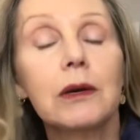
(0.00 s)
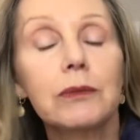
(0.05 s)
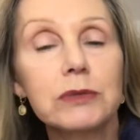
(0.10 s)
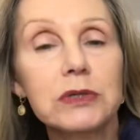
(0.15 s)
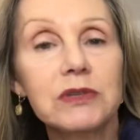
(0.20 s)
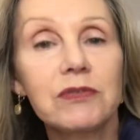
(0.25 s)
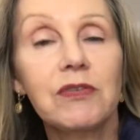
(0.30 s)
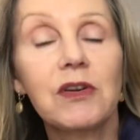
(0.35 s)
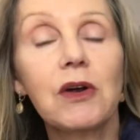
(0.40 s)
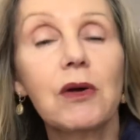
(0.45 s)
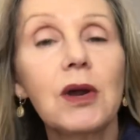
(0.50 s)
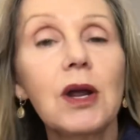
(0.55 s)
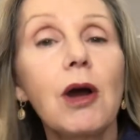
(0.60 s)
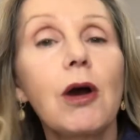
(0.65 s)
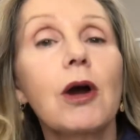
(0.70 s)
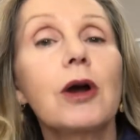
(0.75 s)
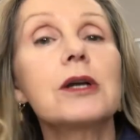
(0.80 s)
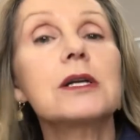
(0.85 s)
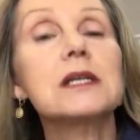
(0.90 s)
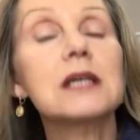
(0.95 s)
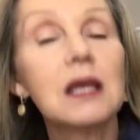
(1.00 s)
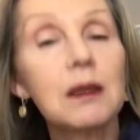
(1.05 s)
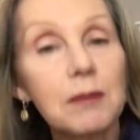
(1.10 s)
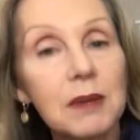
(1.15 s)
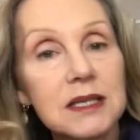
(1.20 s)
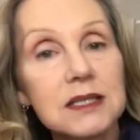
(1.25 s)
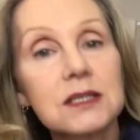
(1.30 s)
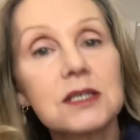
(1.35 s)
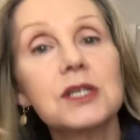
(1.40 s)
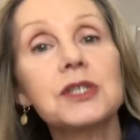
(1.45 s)
It was very hard to get my
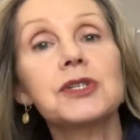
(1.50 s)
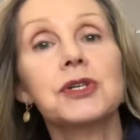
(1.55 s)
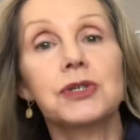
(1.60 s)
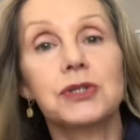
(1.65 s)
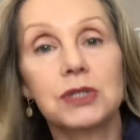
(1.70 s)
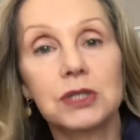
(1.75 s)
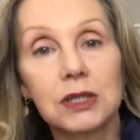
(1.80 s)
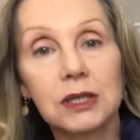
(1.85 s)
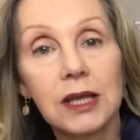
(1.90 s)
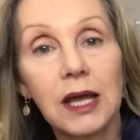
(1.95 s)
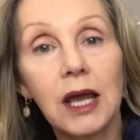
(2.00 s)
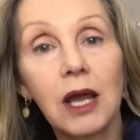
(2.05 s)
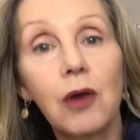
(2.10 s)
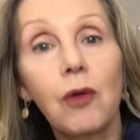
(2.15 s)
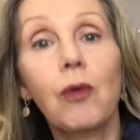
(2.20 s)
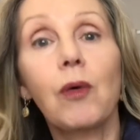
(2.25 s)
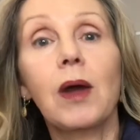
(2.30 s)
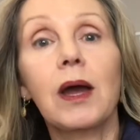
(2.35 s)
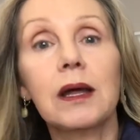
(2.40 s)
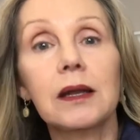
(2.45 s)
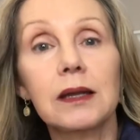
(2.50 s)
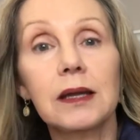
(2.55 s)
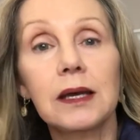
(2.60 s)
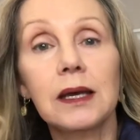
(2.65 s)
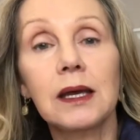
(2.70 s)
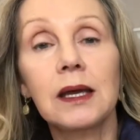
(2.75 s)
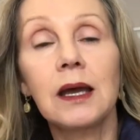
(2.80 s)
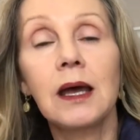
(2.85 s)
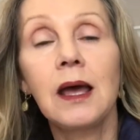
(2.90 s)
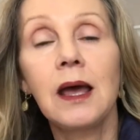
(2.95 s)
stitches to lay
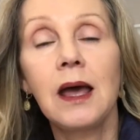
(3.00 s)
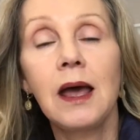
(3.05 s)
correctly.